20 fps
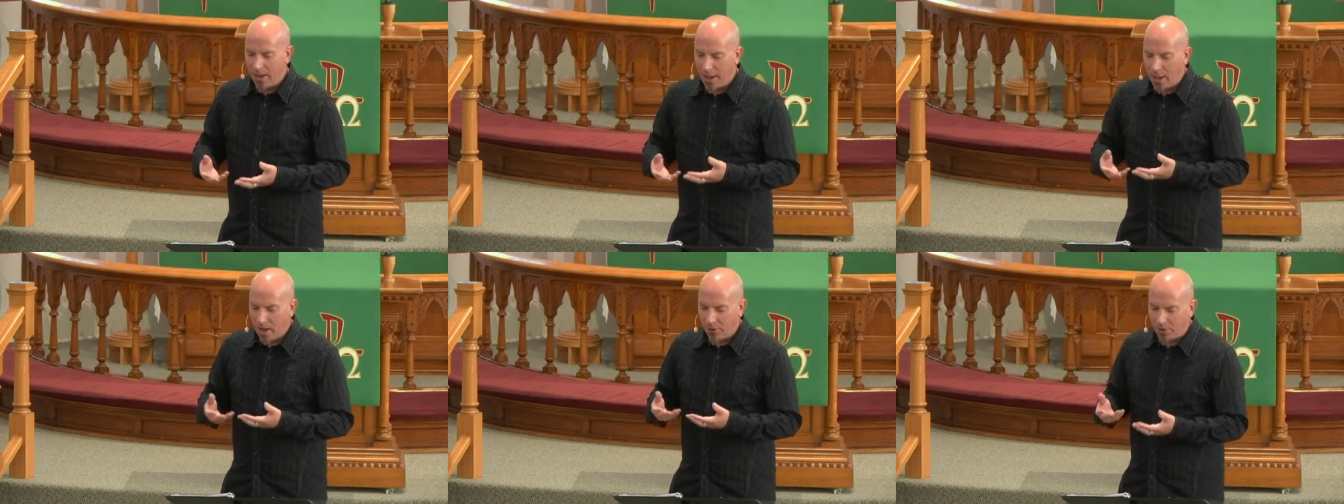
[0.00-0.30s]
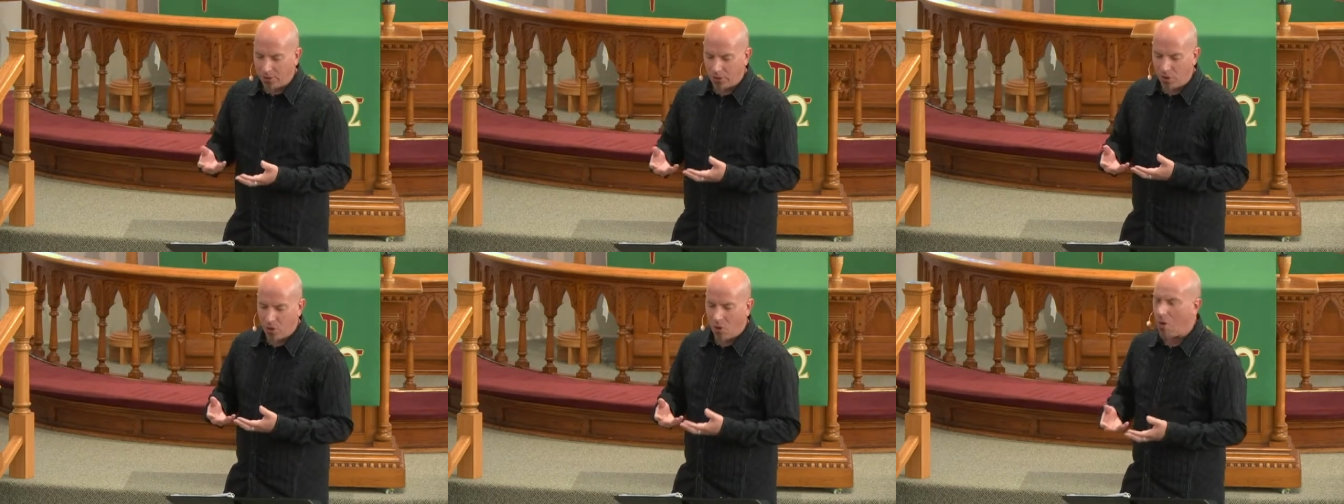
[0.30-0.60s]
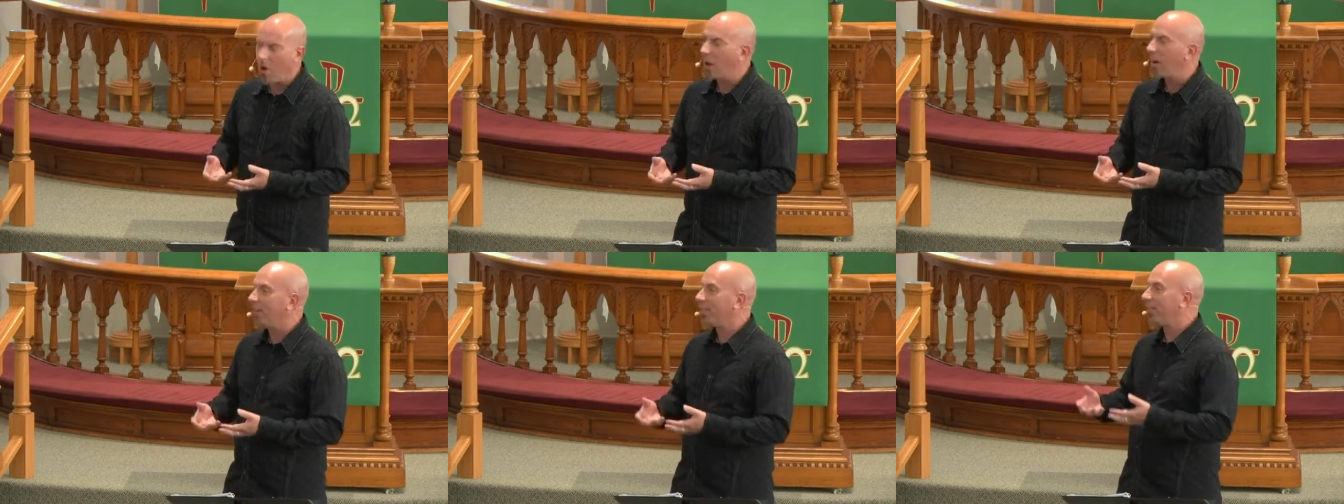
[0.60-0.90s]
have to go
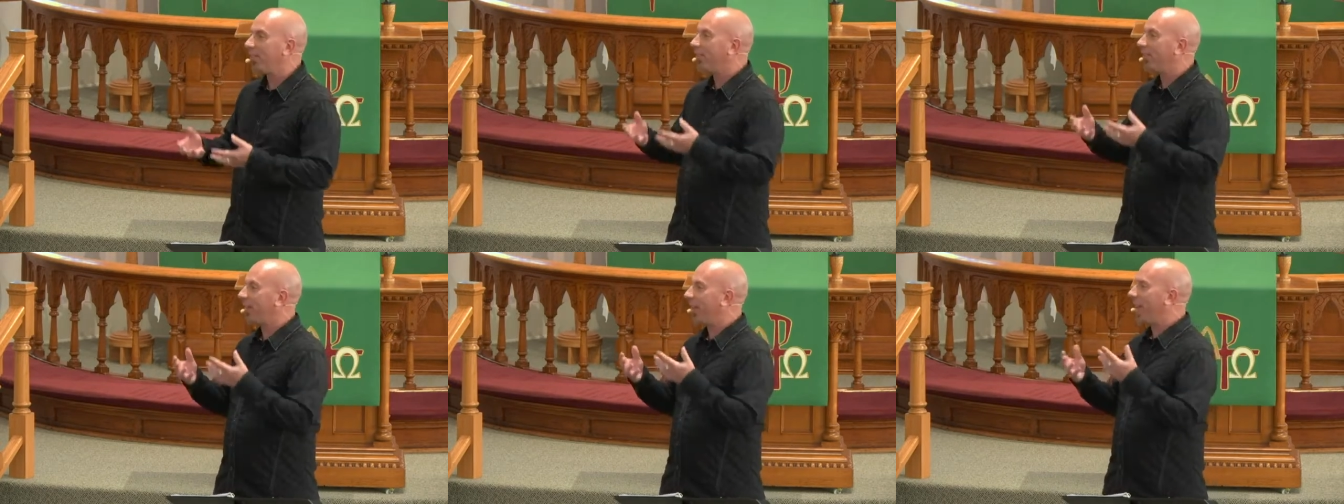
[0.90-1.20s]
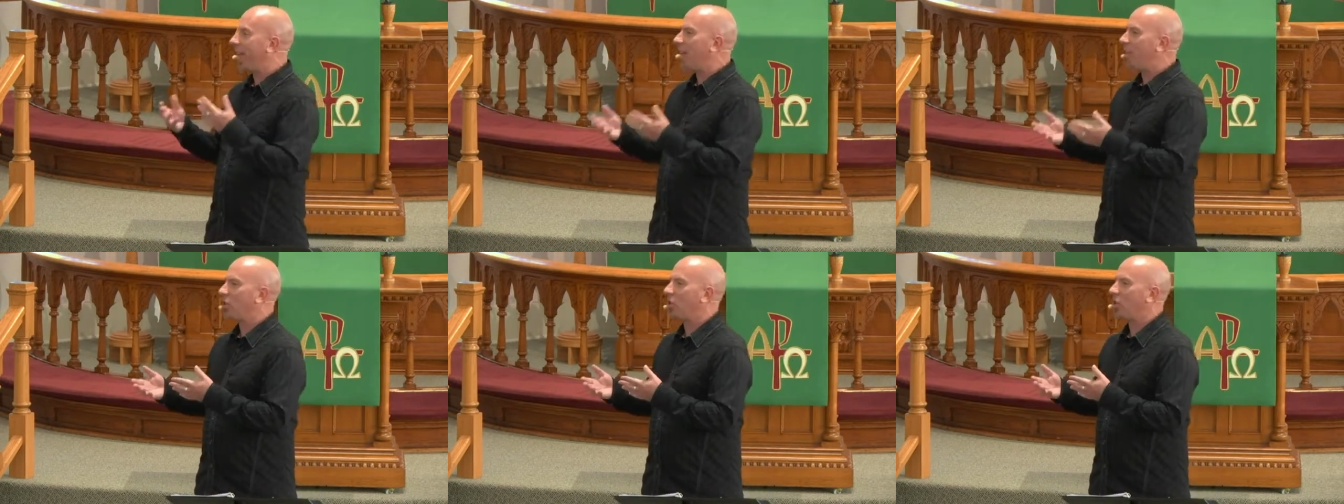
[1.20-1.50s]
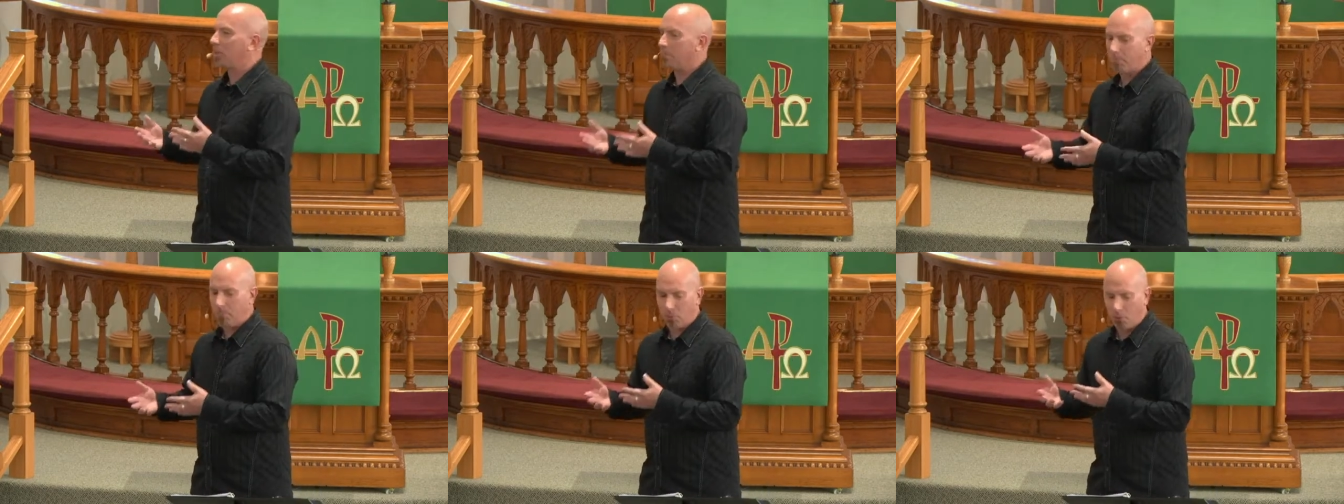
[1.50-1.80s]
on is this
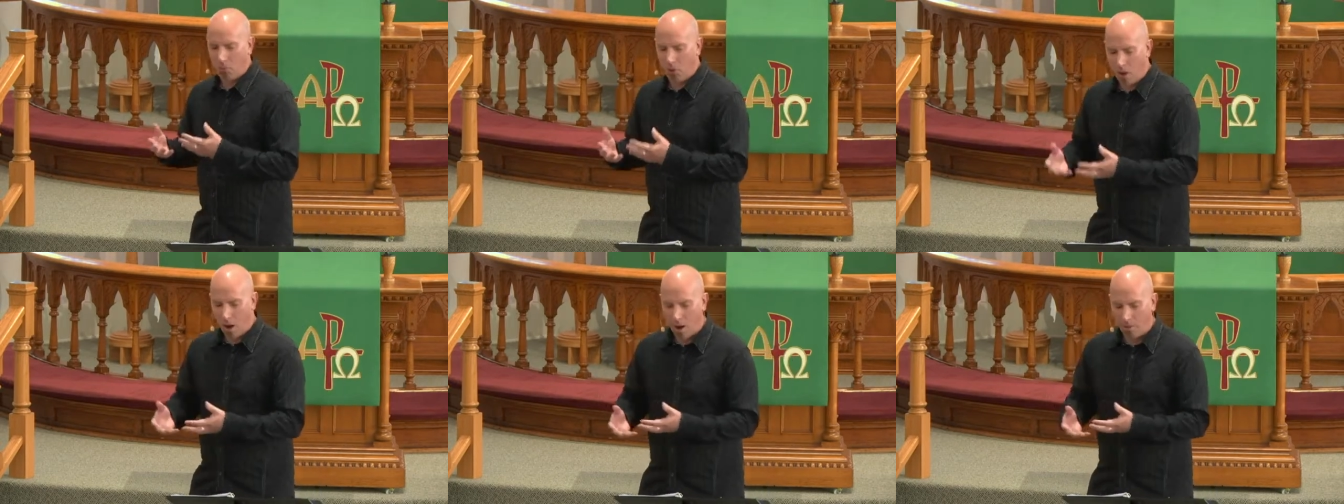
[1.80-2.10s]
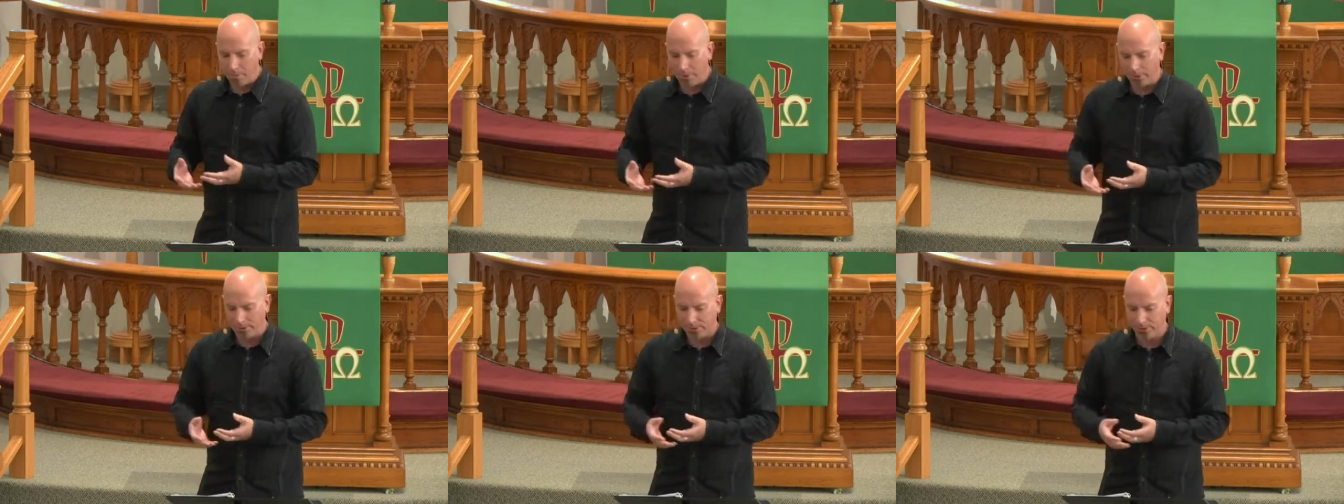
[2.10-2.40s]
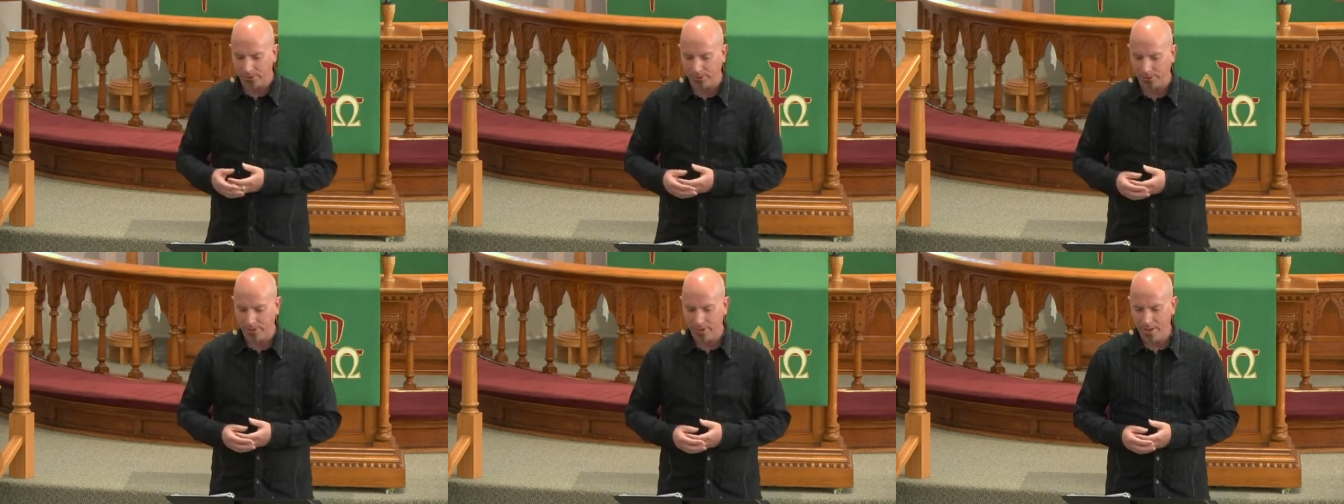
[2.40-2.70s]
ancient
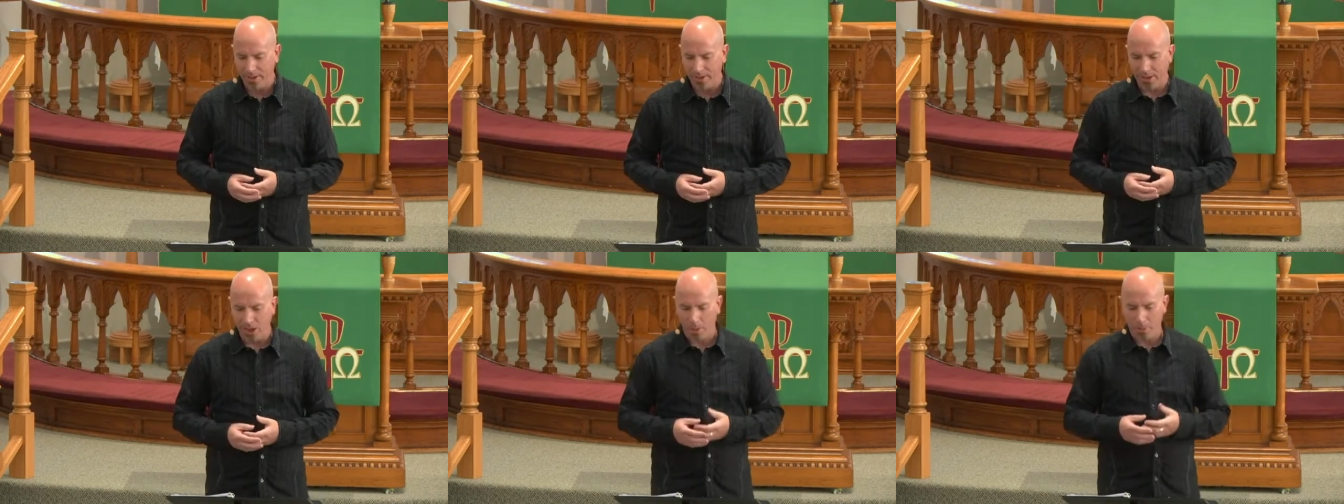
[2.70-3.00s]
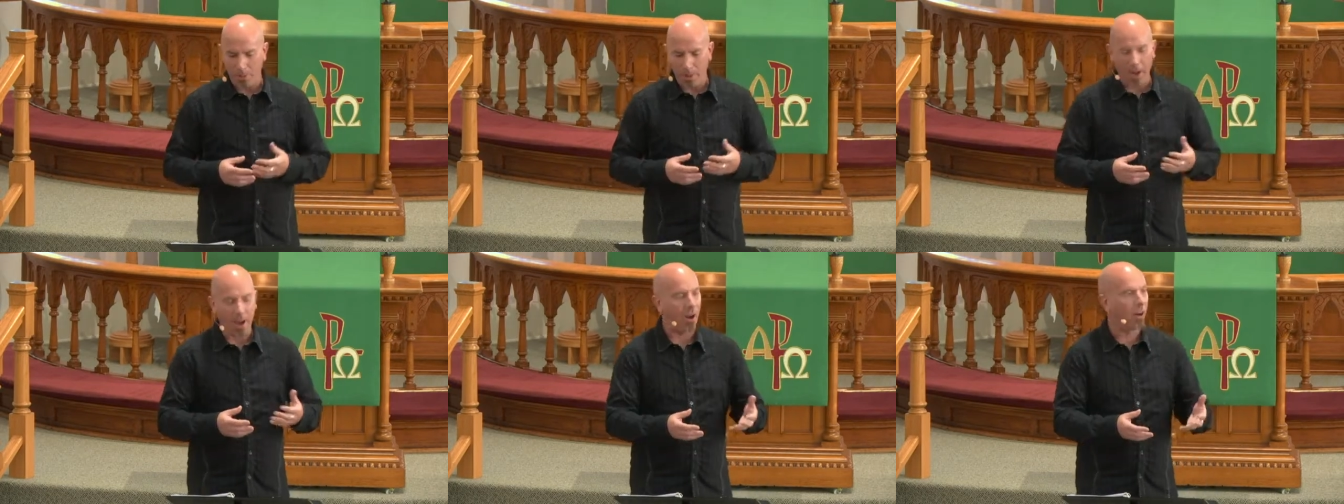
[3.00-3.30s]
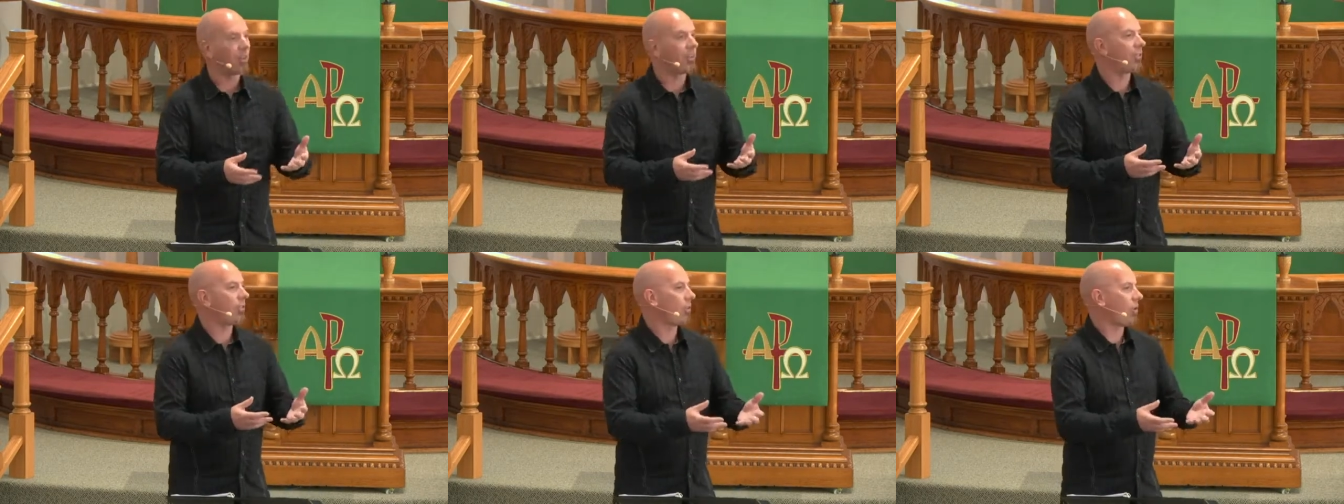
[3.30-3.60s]
promise that our
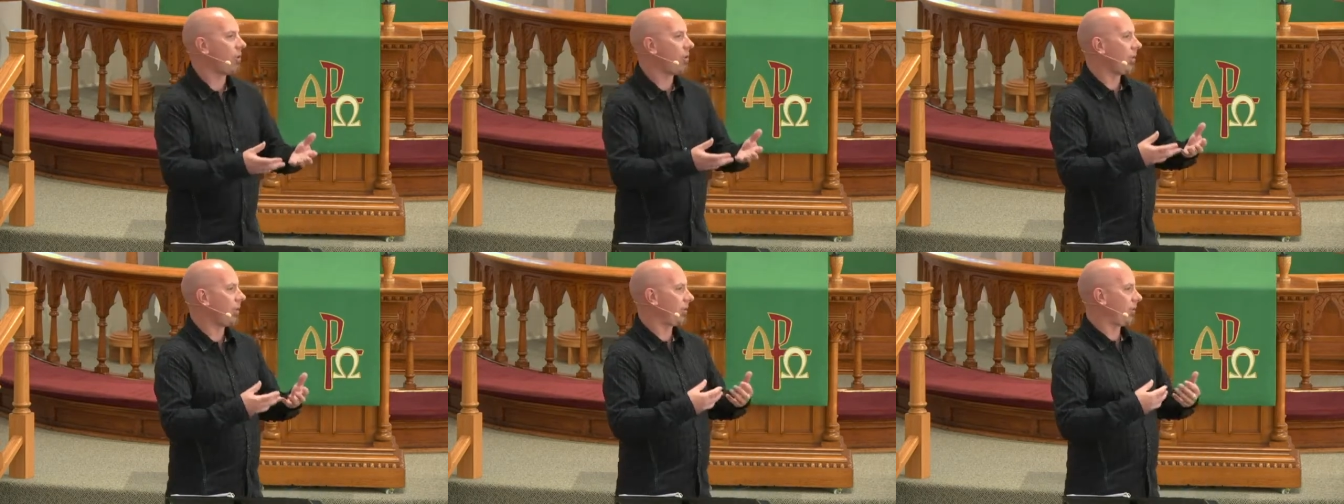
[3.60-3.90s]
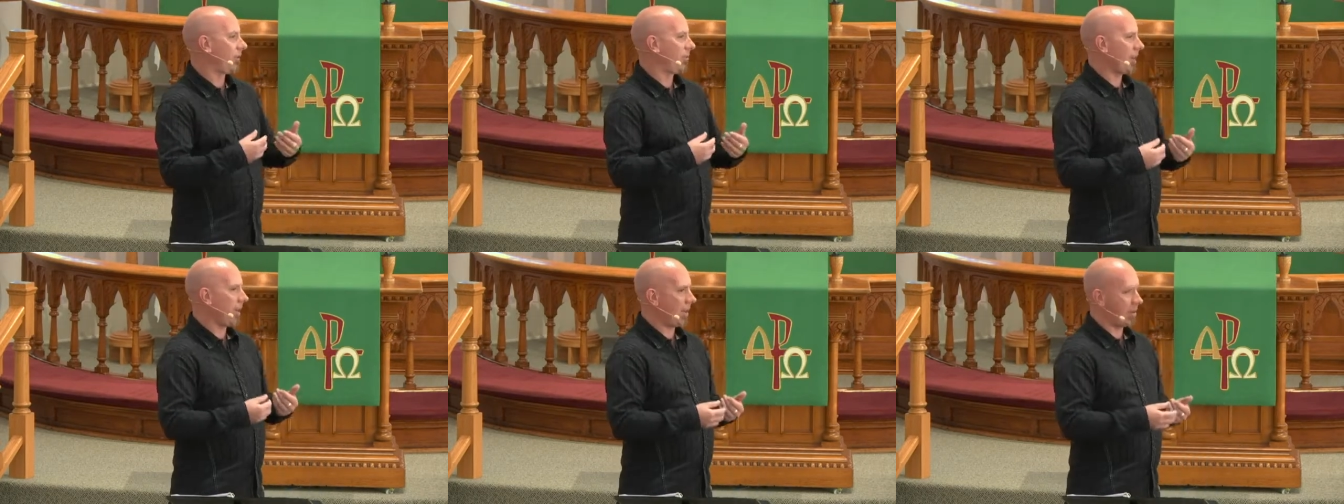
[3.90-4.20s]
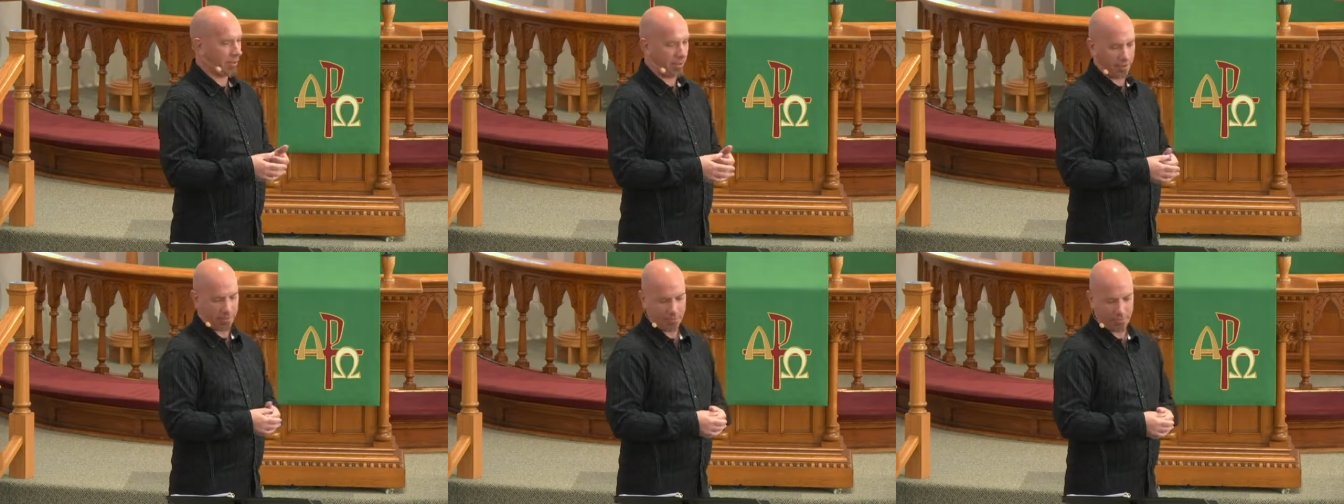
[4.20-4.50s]
parents told us
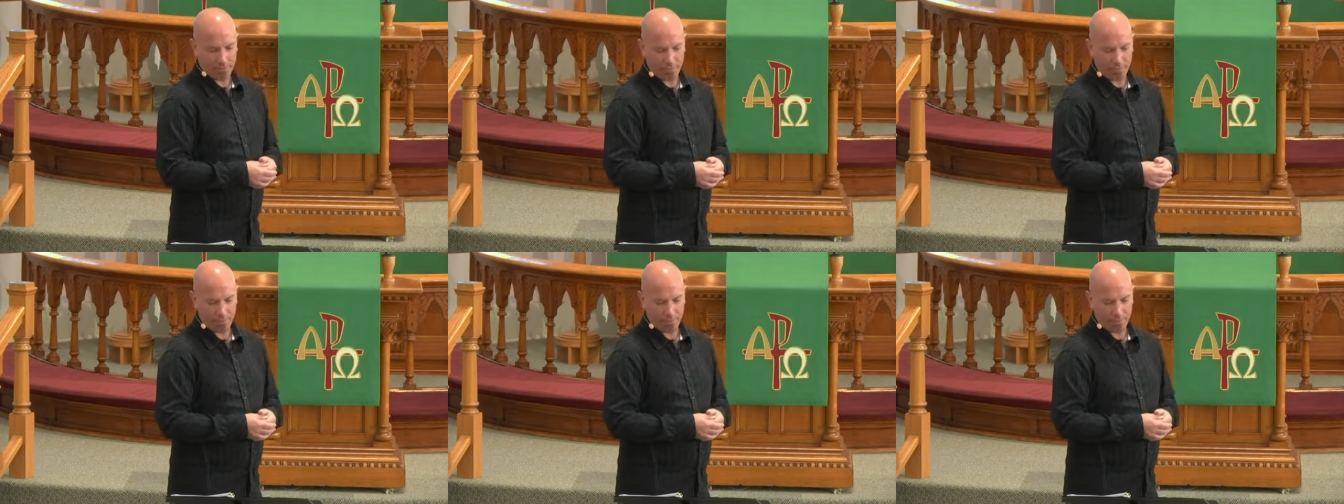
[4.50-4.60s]
about.